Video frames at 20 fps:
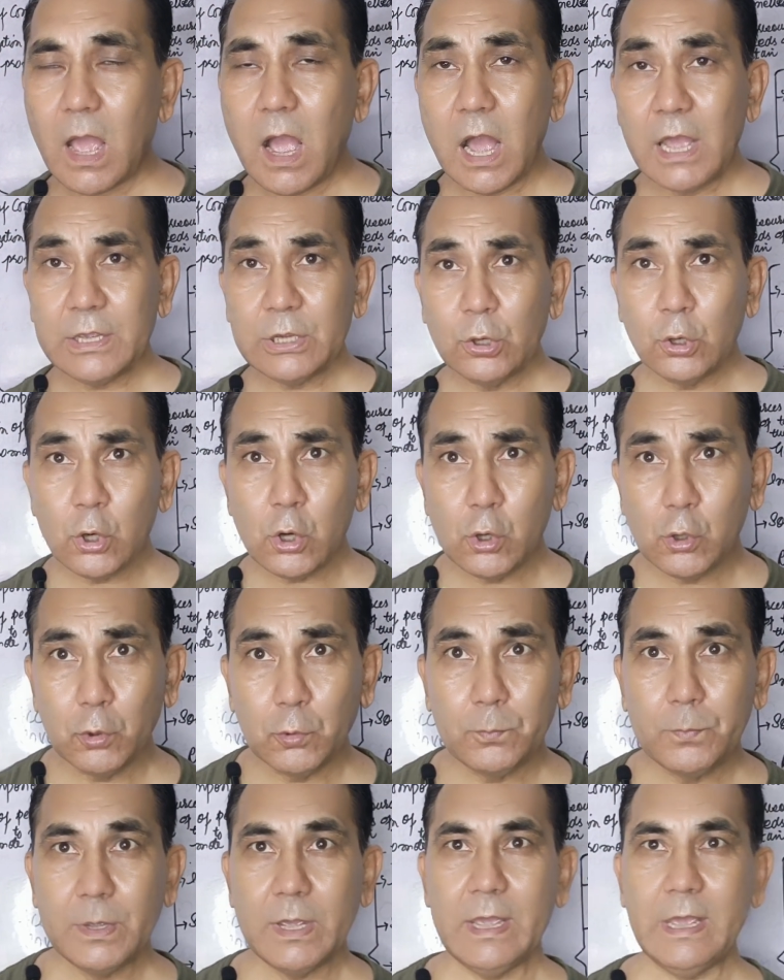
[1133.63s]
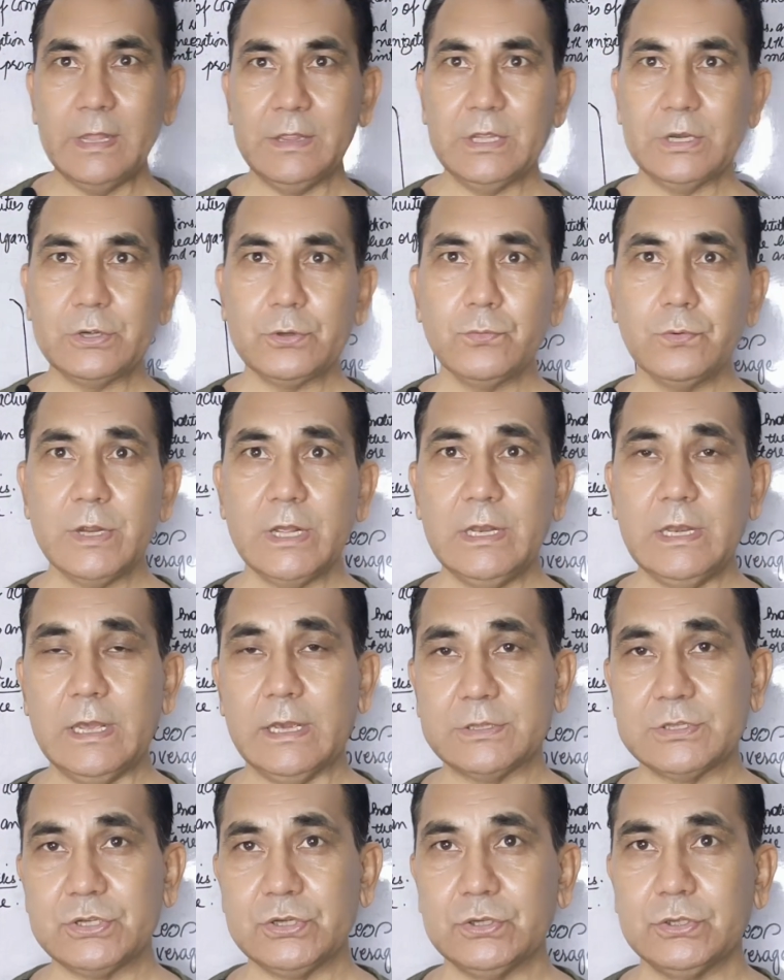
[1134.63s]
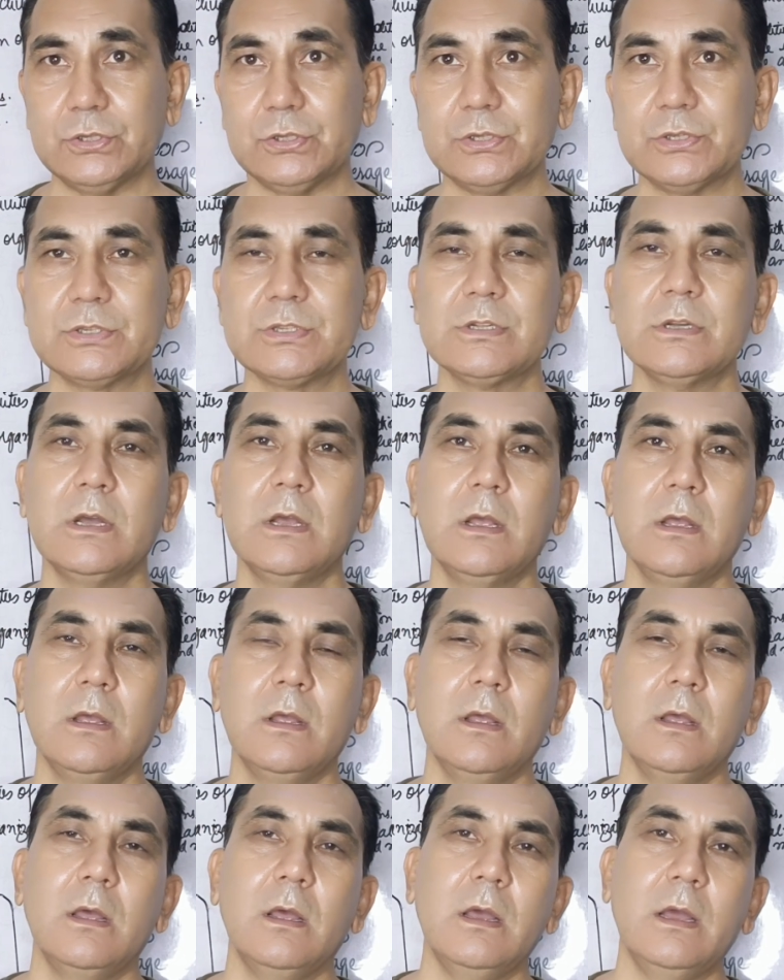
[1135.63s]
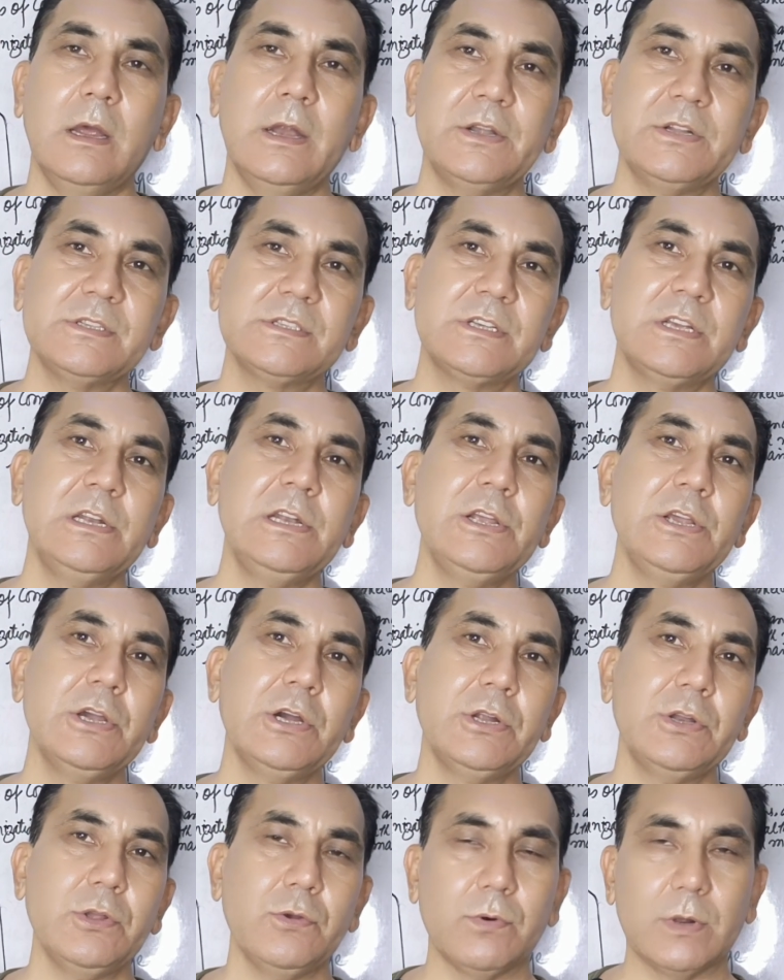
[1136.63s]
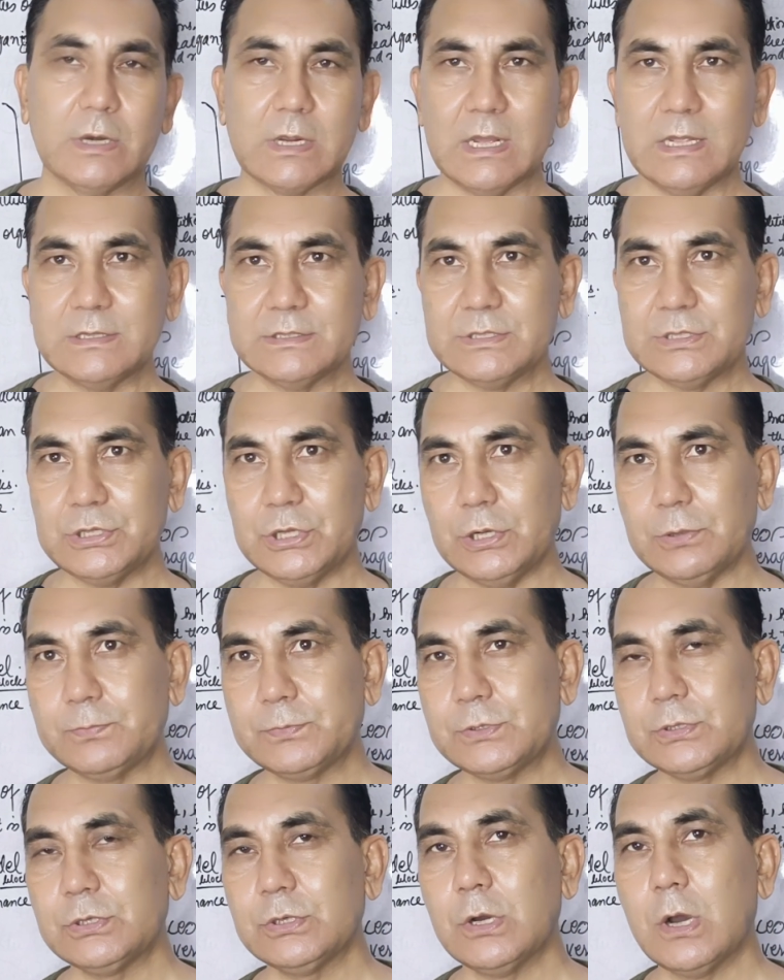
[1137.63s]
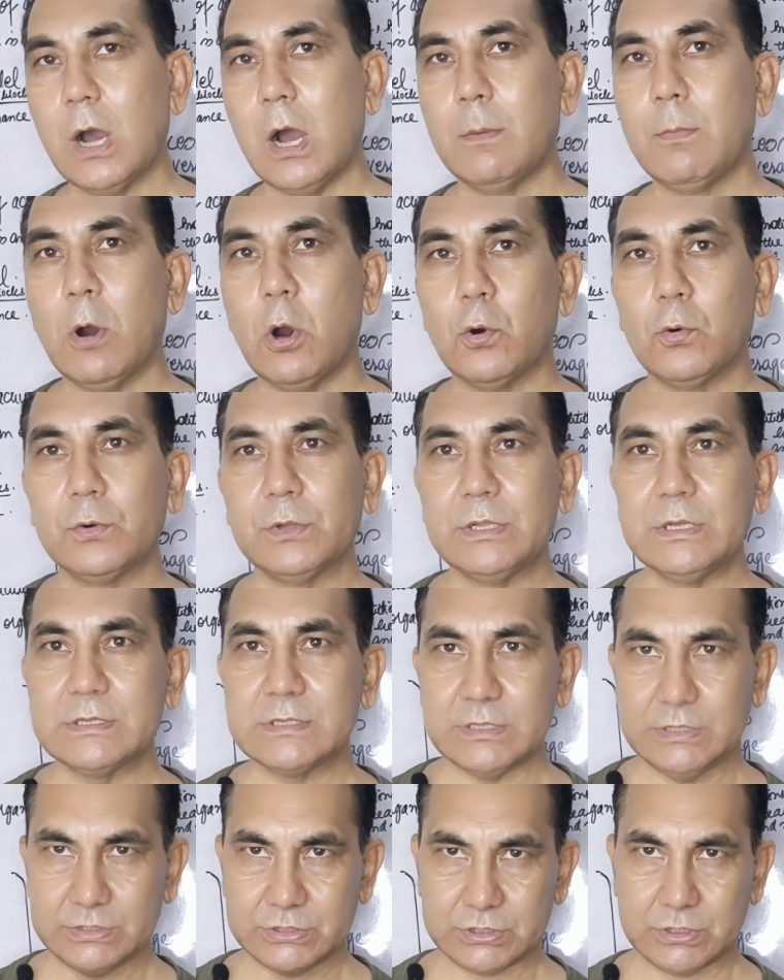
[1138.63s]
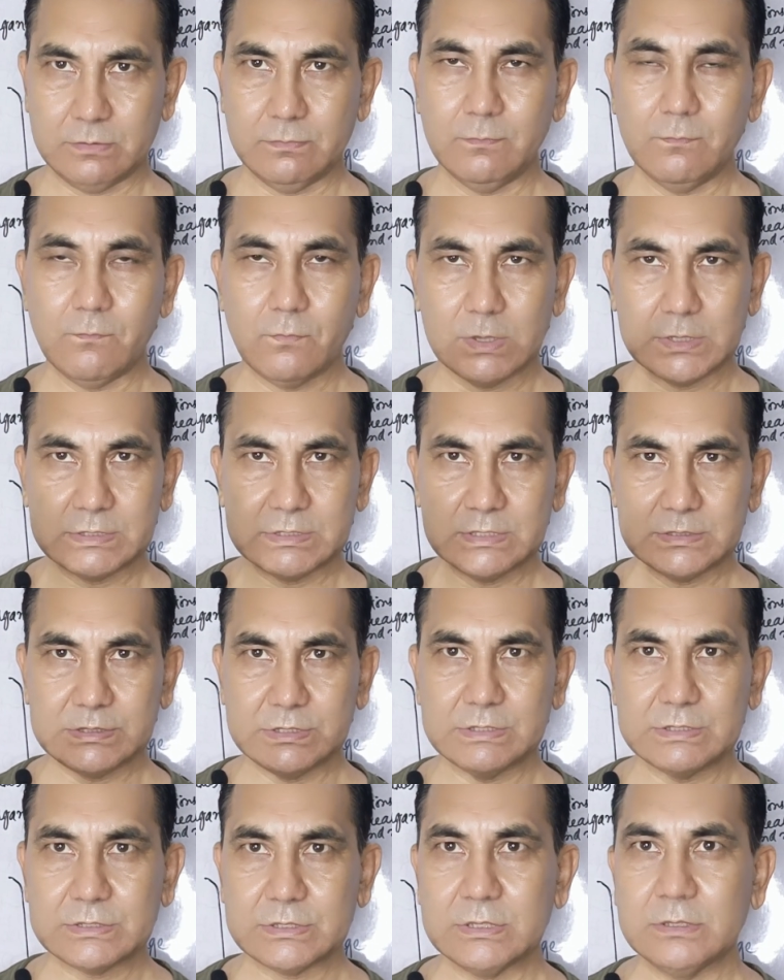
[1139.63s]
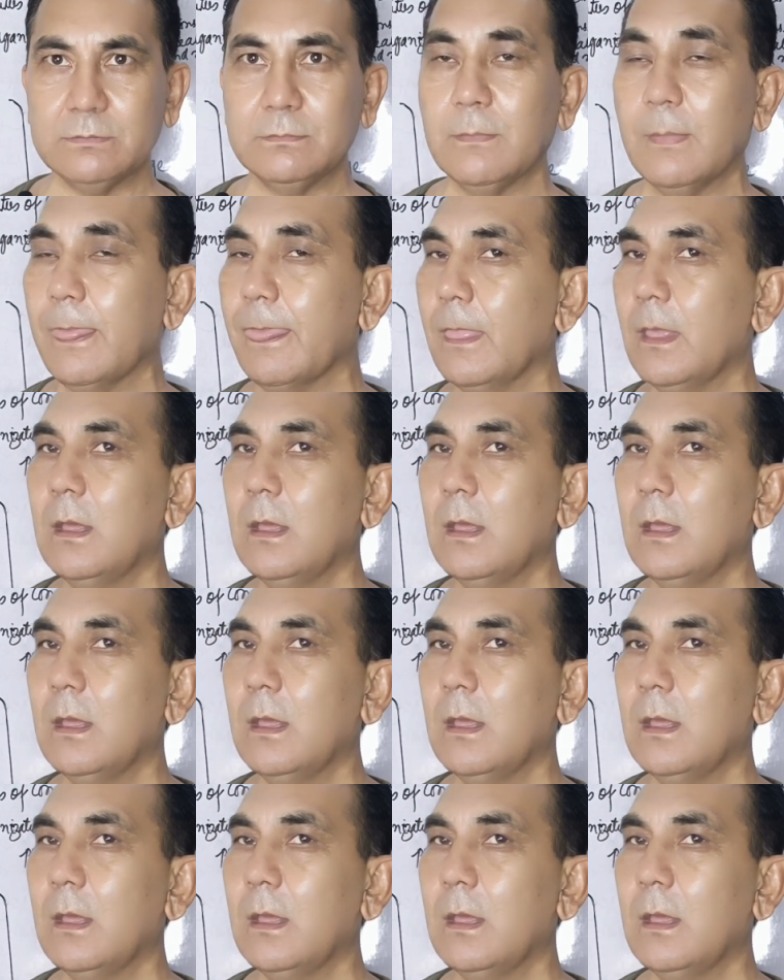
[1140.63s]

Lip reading: I hope in the today lectures it is clear your concept about the system. What is the system?